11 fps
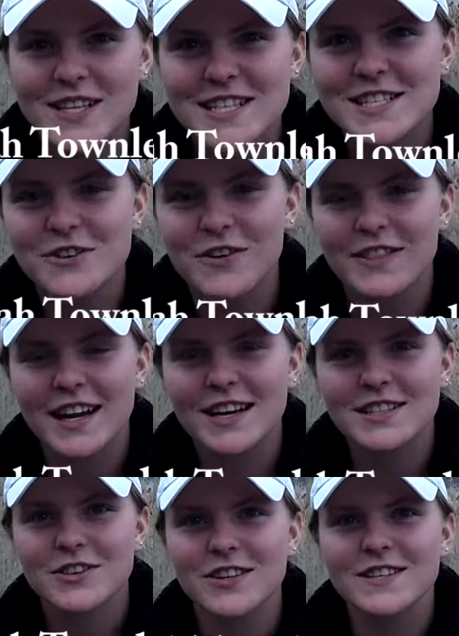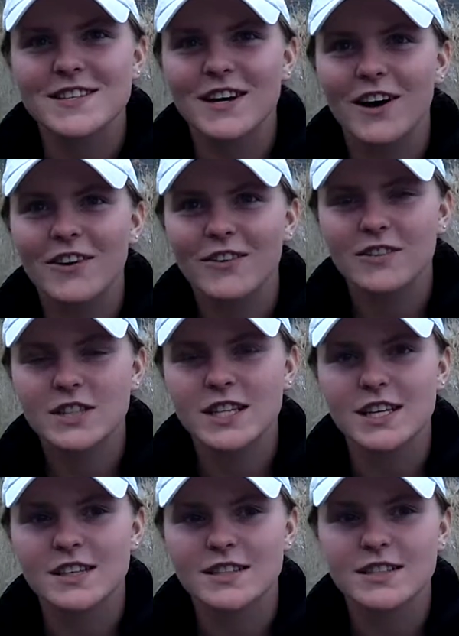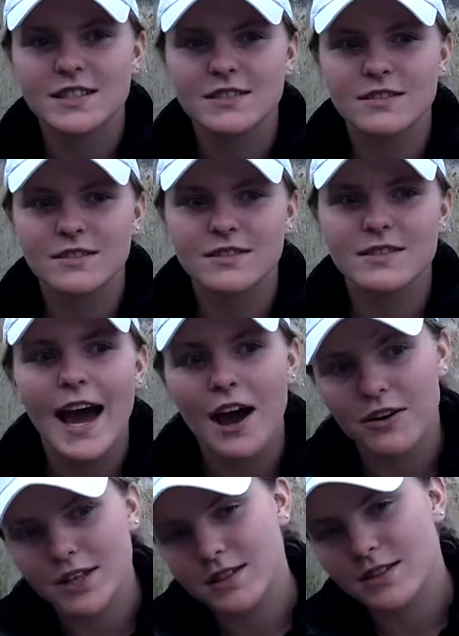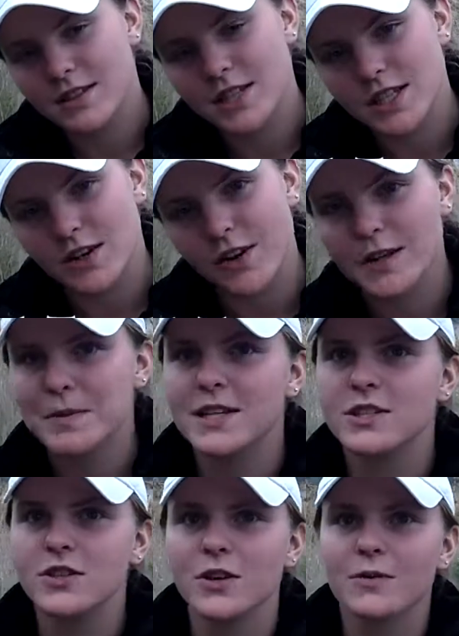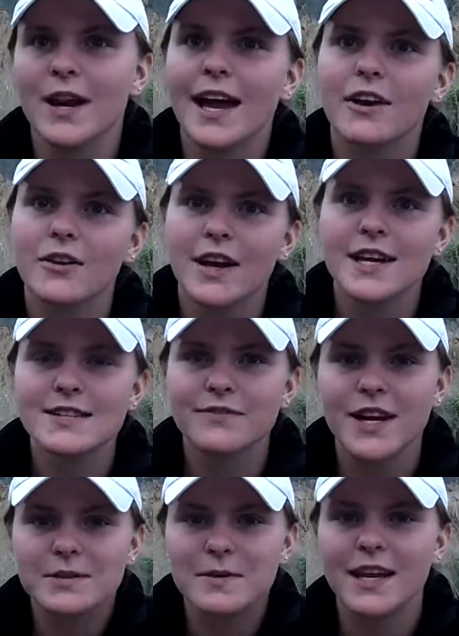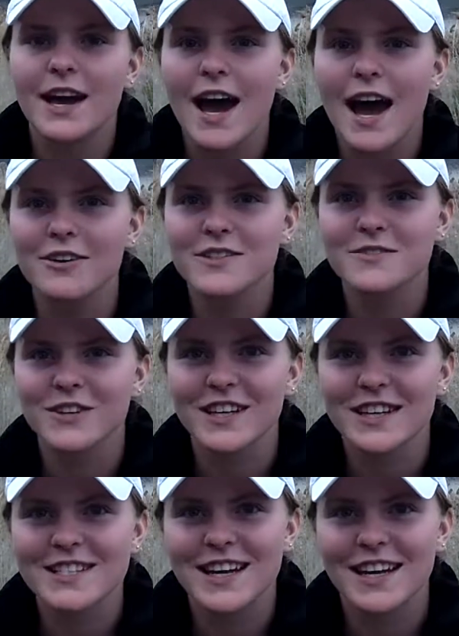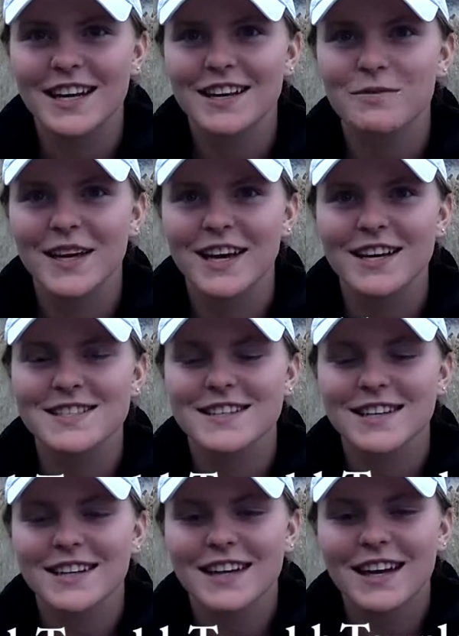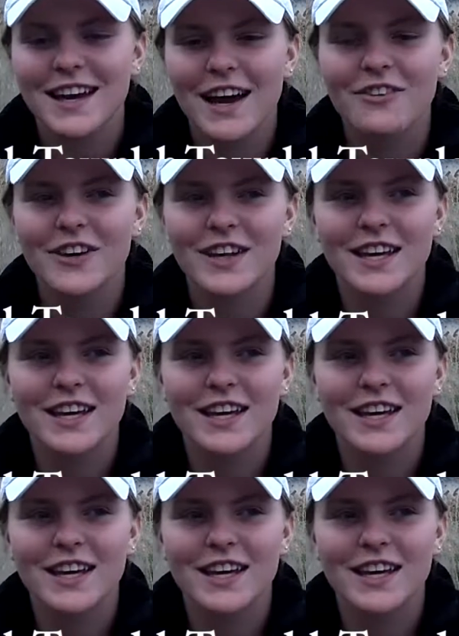Well, my sister went there 2 years ago. She's going to be a junior when I go there as a freshman. I was really excited because I